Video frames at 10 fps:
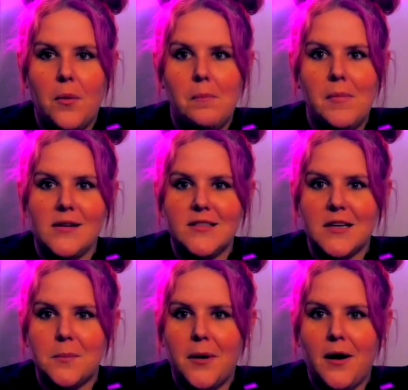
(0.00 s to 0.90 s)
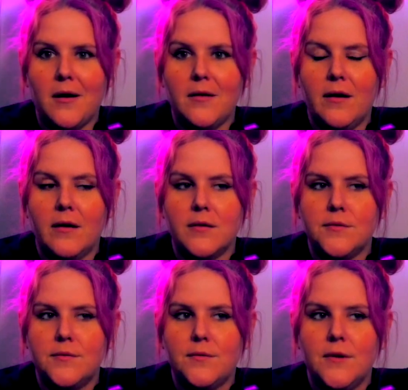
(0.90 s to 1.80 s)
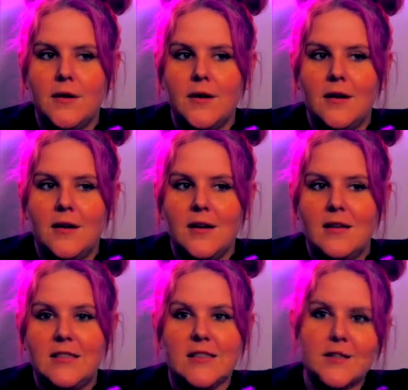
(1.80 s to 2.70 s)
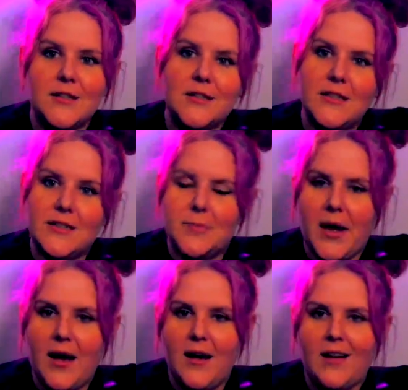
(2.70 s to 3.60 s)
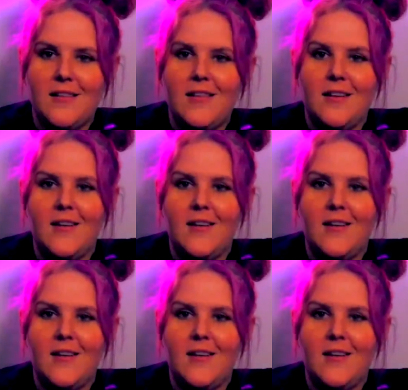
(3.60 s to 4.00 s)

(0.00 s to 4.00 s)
melting pot of, is it good? Is it bad?